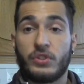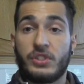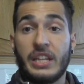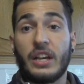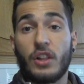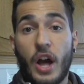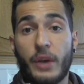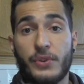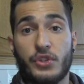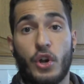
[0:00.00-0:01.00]
see a lot
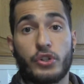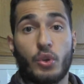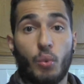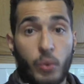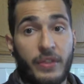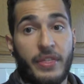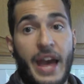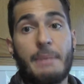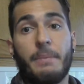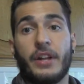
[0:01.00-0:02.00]
of results with
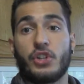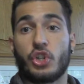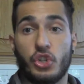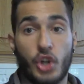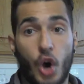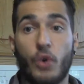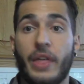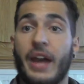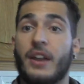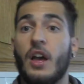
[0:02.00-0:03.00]
that, but just know
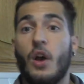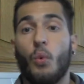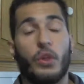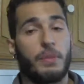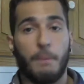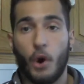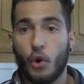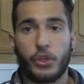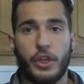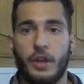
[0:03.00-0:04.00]
that with
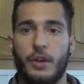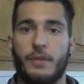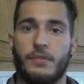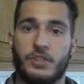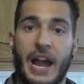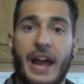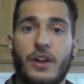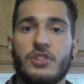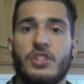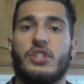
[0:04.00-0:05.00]
both
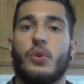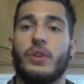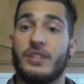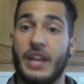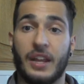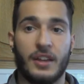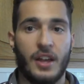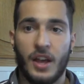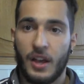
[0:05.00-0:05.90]
styles, it's going to take,